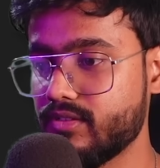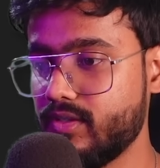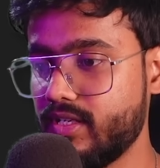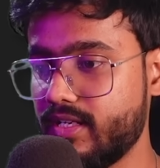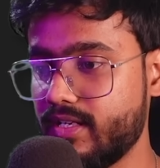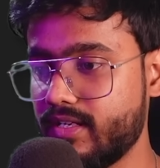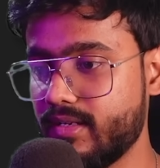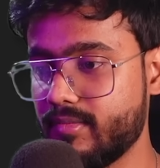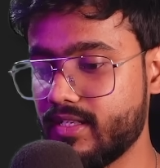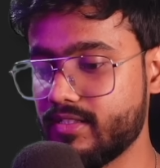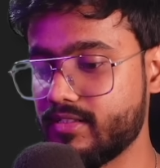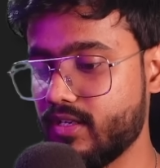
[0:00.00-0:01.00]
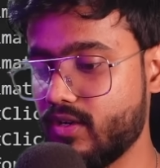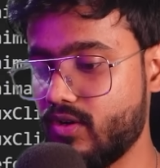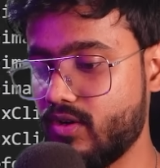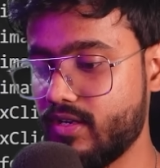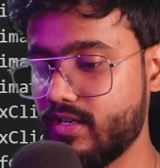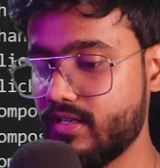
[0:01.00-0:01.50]
So over here, I'm going to say
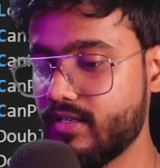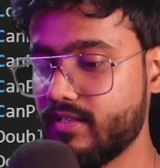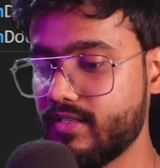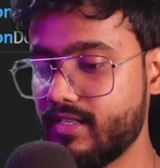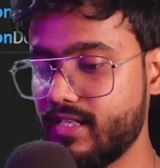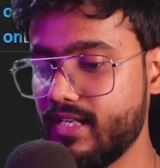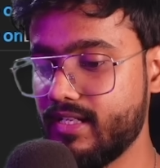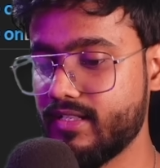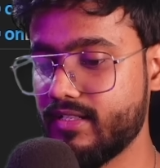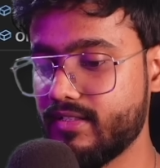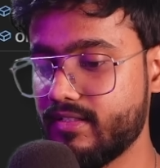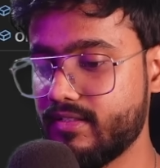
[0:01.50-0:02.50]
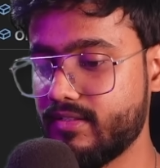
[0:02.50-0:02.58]
on click